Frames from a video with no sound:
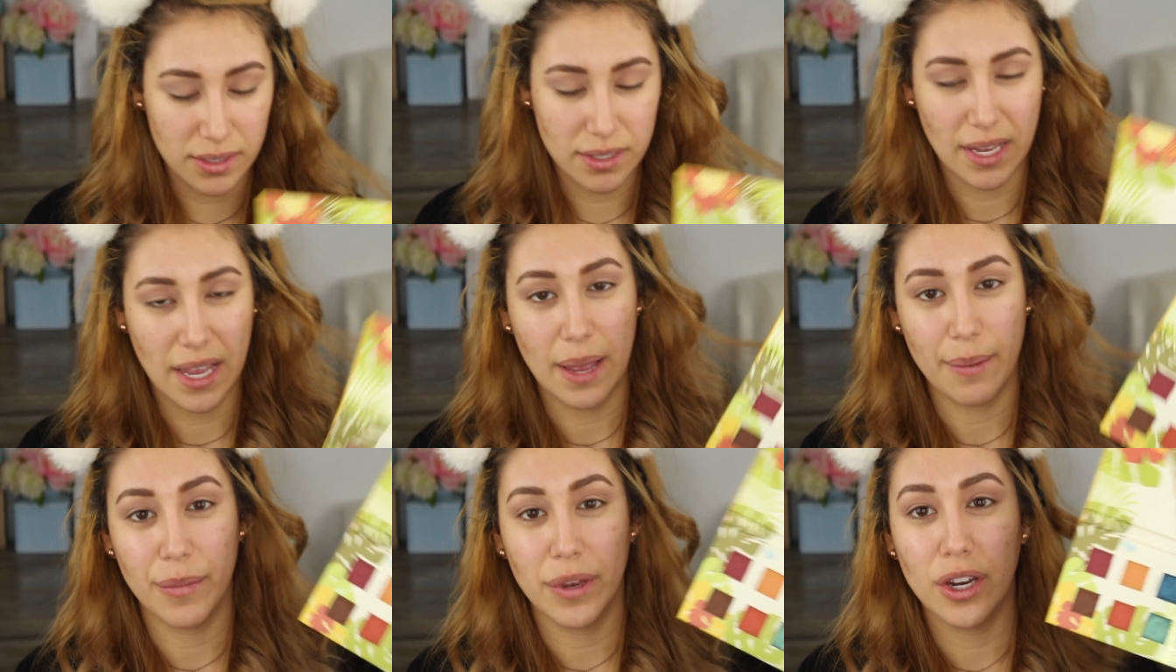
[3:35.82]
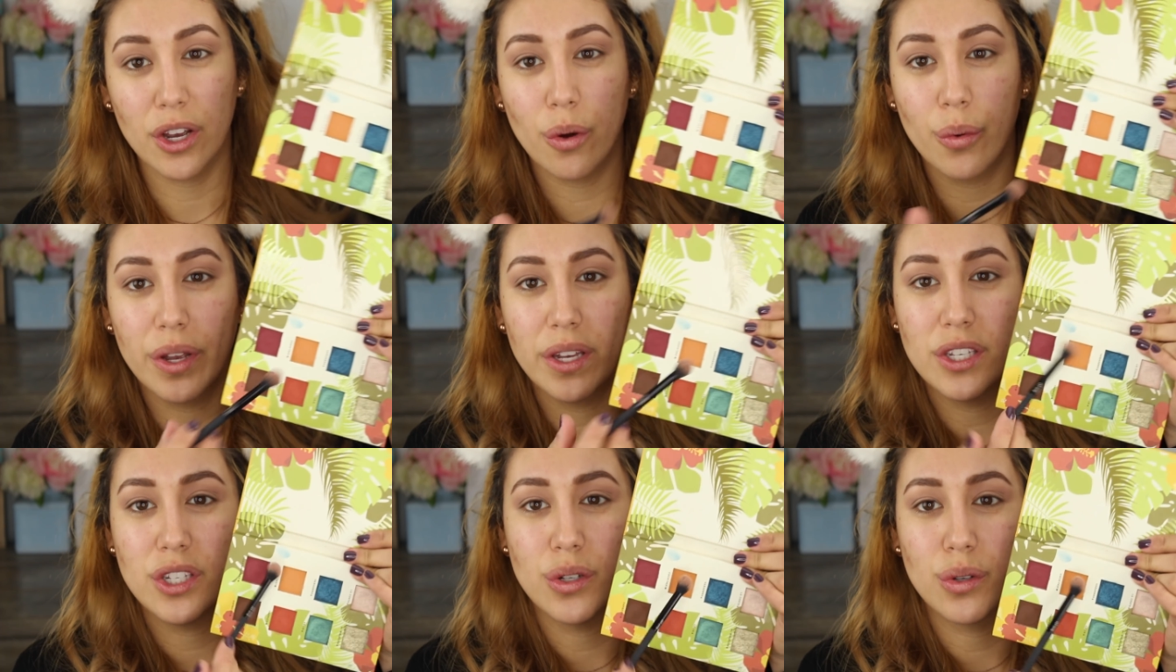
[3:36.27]
Okay, I'm gonna
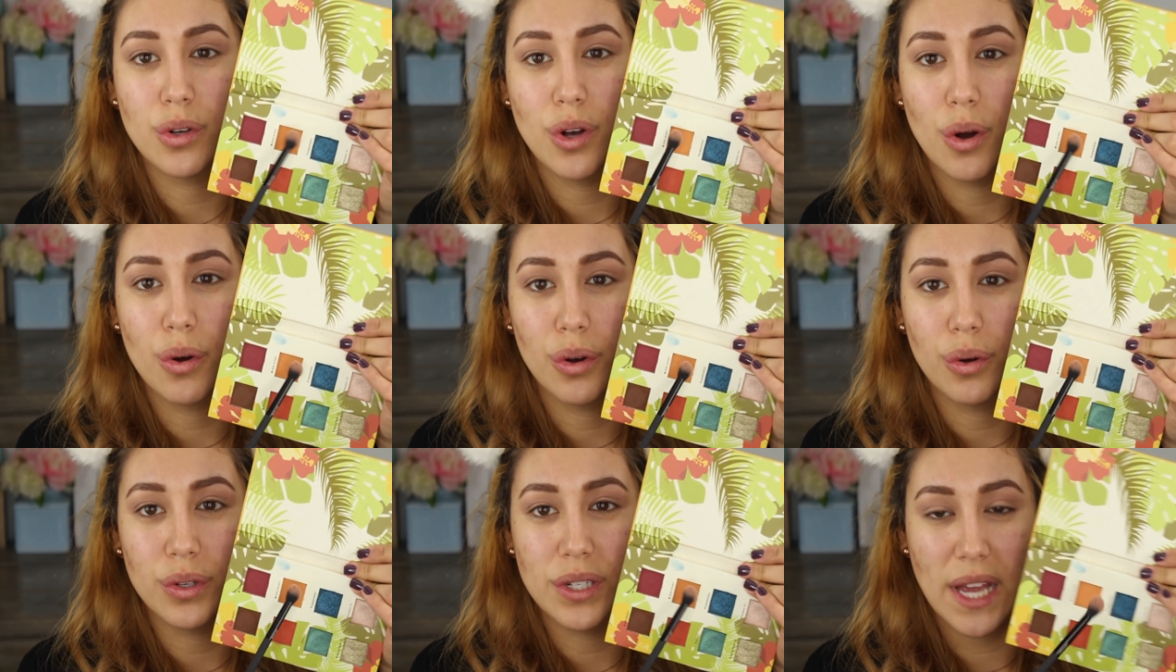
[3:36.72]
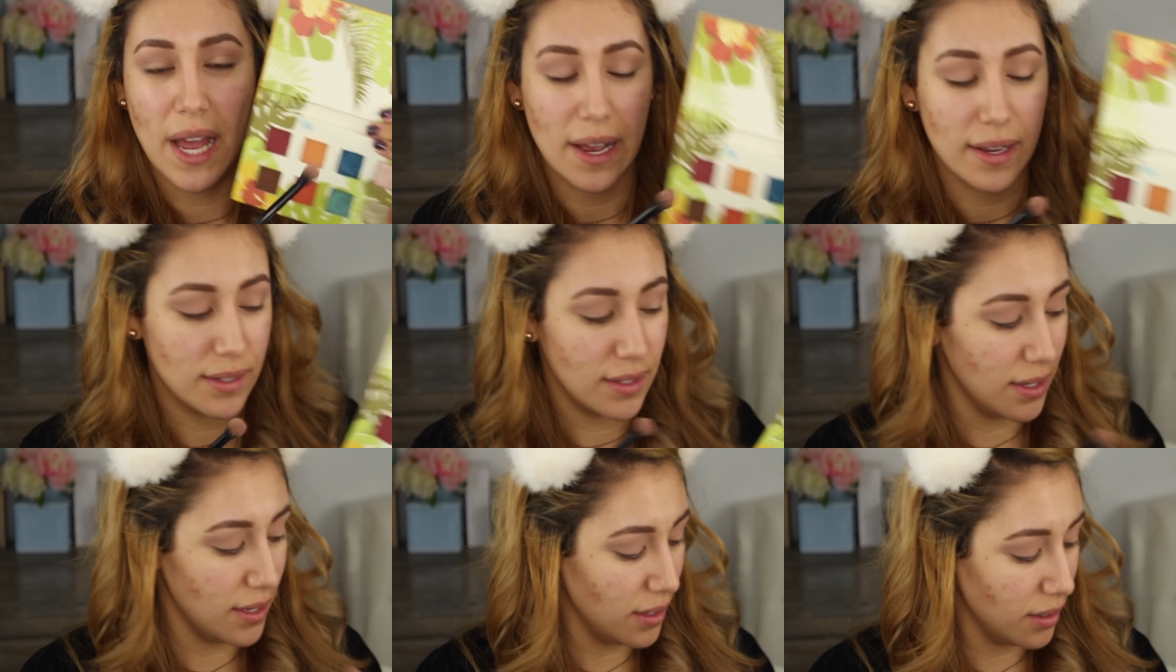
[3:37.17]
go into Coco
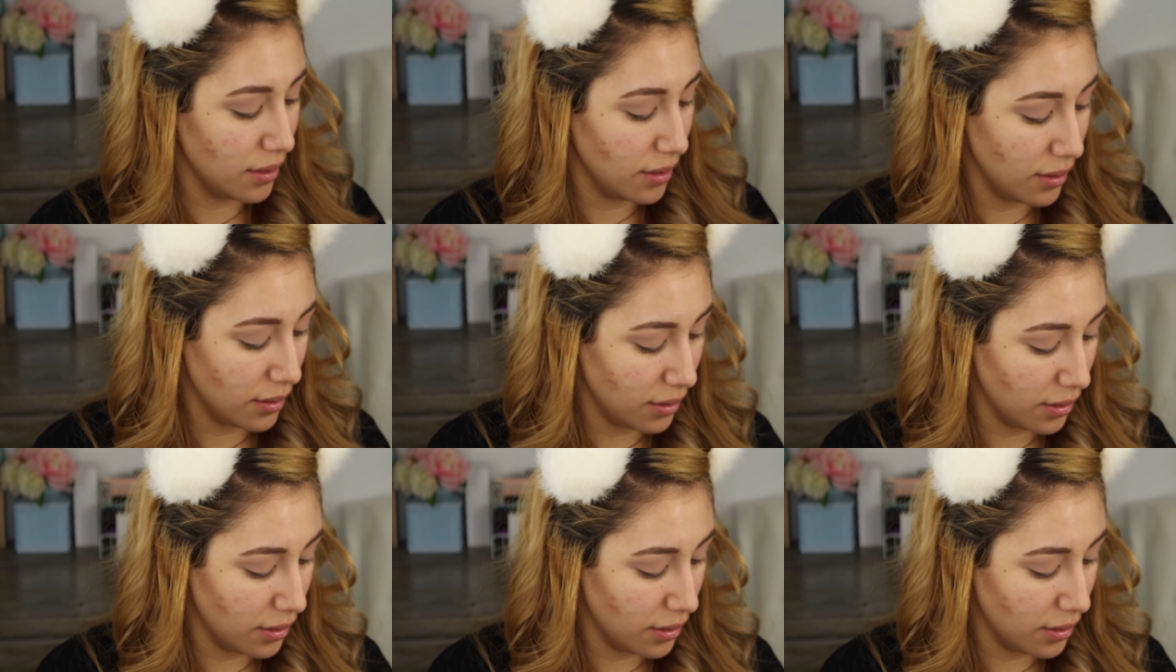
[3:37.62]
Taxi.